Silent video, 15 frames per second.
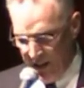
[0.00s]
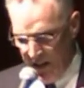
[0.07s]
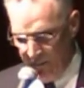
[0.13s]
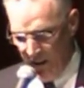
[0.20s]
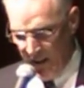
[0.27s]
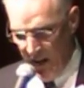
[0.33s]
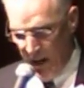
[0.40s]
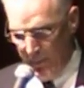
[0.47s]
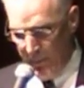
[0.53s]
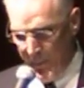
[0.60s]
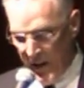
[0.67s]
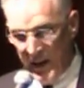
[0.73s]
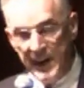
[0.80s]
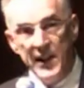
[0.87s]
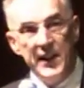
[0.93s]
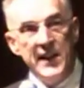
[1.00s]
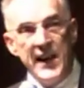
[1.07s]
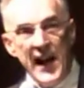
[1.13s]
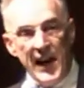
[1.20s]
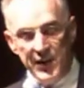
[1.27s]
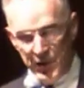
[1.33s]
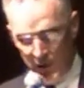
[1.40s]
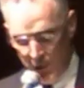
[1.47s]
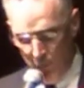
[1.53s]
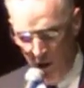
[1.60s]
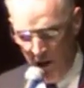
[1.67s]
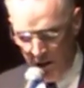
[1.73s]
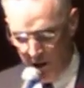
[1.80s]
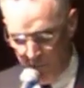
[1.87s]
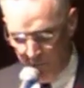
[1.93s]
giving a big Kansas
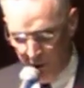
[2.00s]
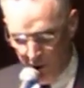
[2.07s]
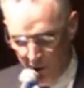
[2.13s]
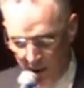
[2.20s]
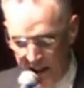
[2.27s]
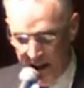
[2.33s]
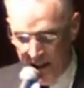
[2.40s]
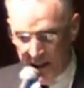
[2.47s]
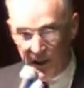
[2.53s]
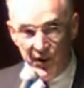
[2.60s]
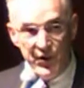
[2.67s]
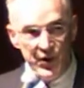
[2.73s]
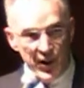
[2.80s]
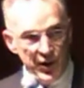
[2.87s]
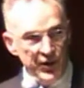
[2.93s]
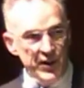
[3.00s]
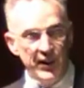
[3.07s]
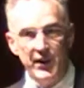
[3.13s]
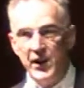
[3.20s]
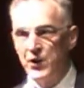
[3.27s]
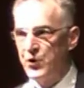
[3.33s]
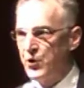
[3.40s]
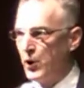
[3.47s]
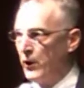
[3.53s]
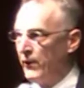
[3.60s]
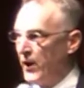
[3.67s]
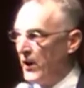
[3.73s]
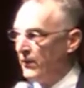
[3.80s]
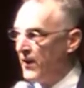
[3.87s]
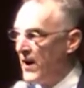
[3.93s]
welcome to a consistent
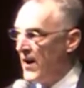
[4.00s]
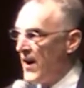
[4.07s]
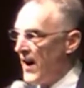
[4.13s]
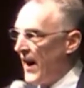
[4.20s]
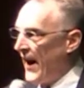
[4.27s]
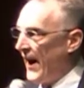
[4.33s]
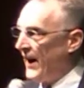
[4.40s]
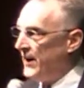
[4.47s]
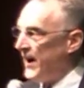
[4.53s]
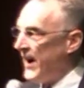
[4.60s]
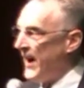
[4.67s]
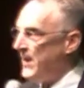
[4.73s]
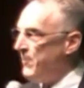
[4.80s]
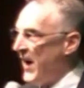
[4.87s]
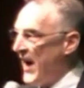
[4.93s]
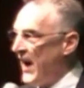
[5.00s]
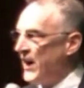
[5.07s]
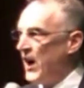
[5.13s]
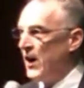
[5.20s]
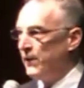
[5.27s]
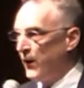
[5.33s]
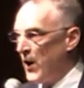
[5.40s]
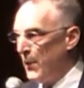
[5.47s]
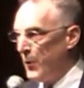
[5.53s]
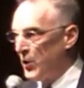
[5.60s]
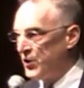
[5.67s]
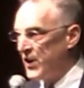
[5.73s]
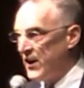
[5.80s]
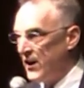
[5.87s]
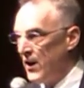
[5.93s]
conservative and a man of
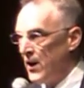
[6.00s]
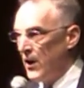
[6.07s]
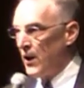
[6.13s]
liberty,